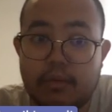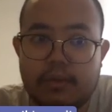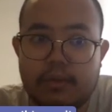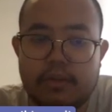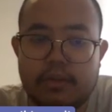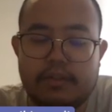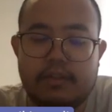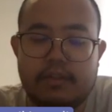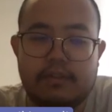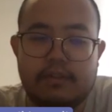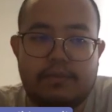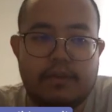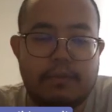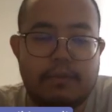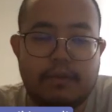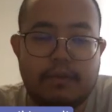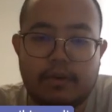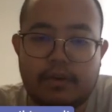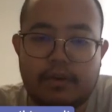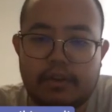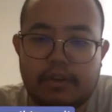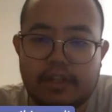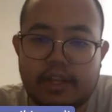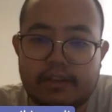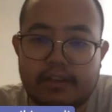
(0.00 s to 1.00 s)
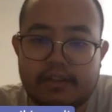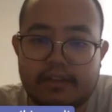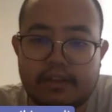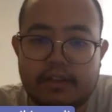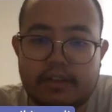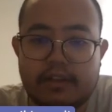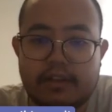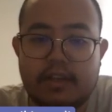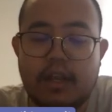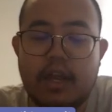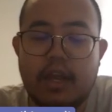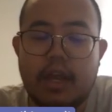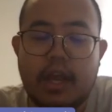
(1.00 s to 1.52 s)
which is from
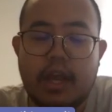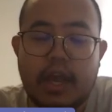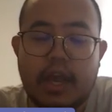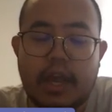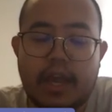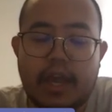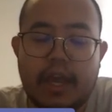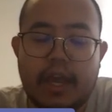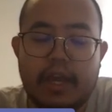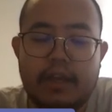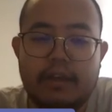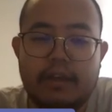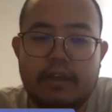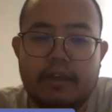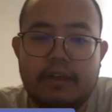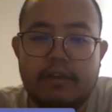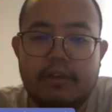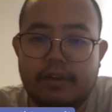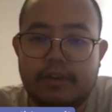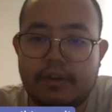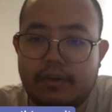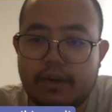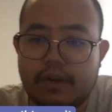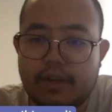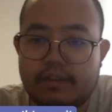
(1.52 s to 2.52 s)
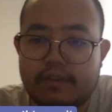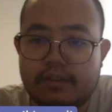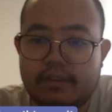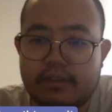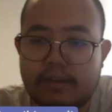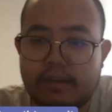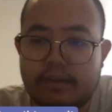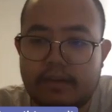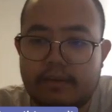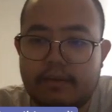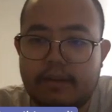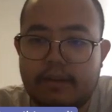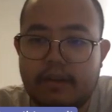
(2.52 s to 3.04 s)
correlation and
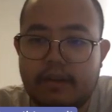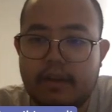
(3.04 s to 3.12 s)
regression.